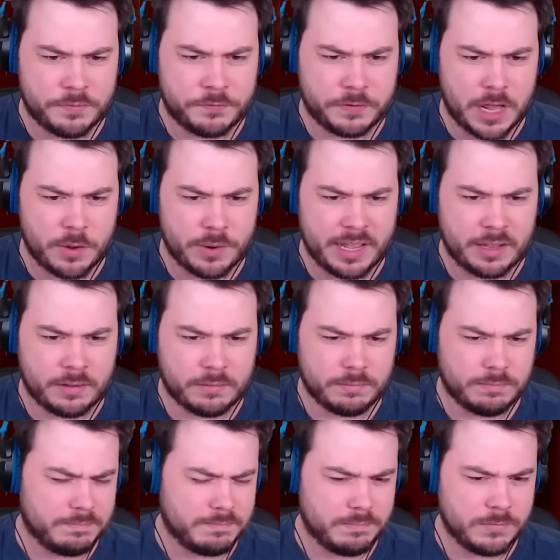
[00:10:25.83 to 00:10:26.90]
floating
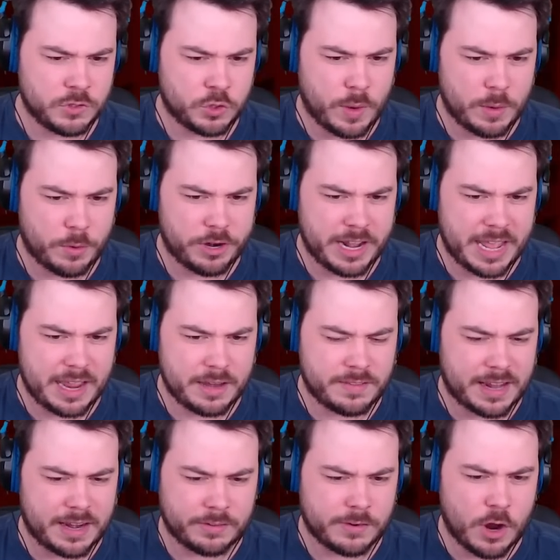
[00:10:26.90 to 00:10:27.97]
Squidward head
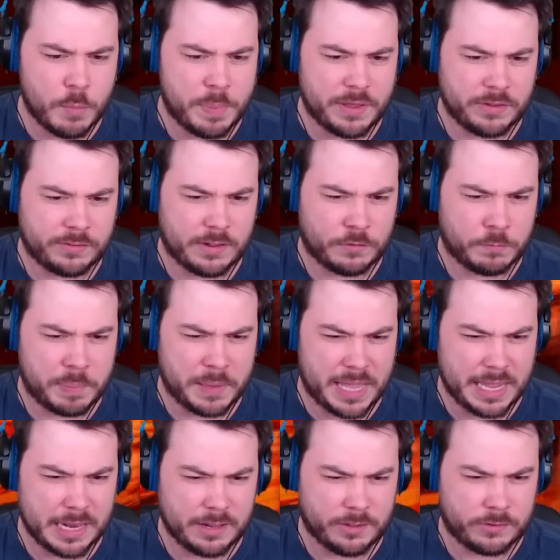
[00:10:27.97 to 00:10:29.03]
that has no business
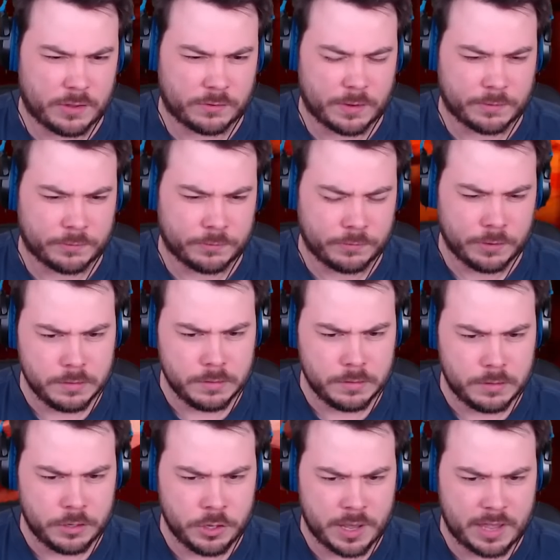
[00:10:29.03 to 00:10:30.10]
being in existence.
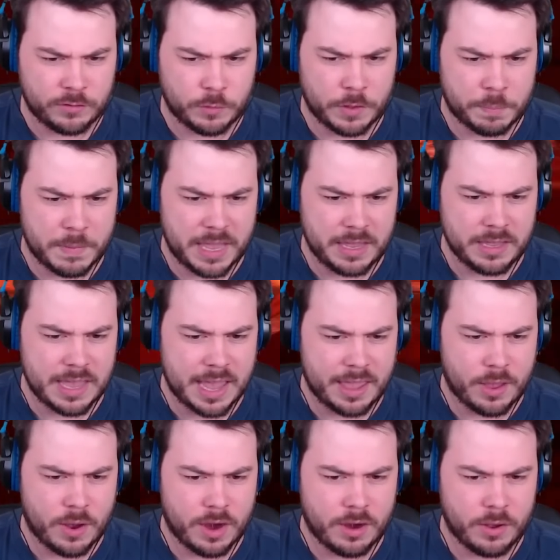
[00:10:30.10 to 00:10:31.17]
Are you guys with me? Yeah,
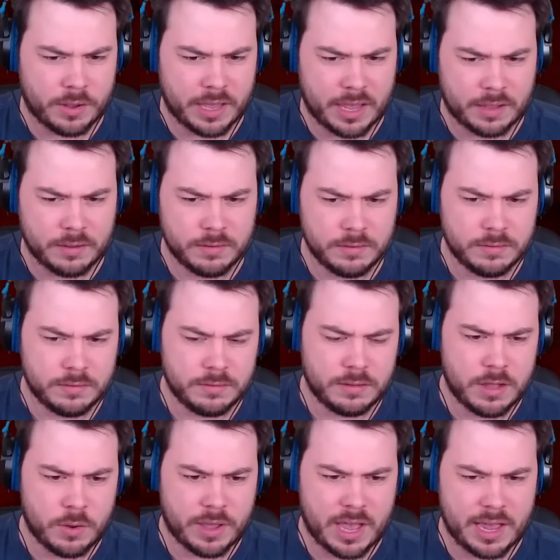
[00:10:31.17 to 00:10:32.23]
you are. Okay.
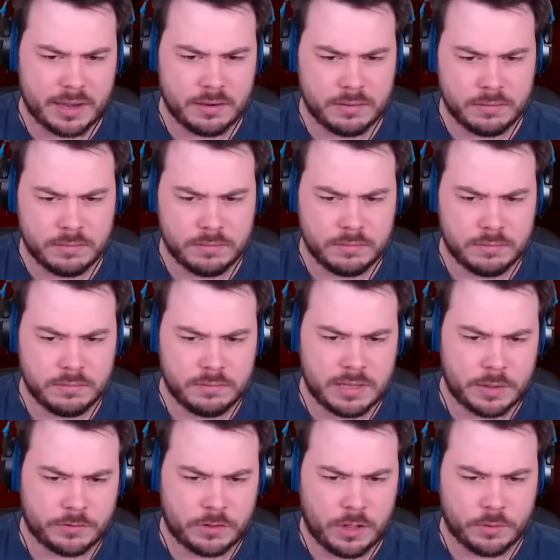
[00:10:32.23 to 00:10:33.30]
Oh, God. That
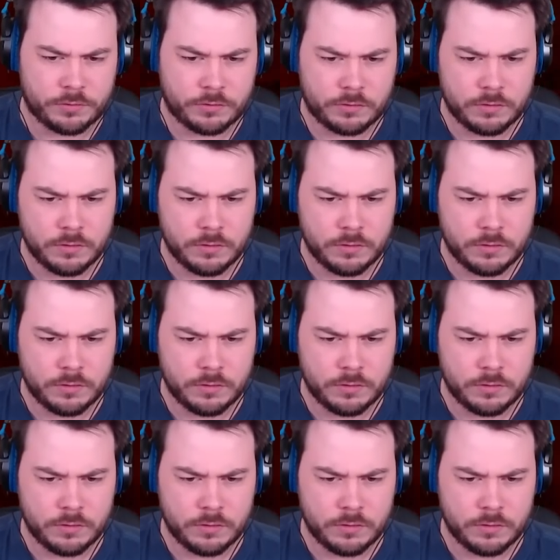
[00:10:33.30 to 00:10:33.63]
was close.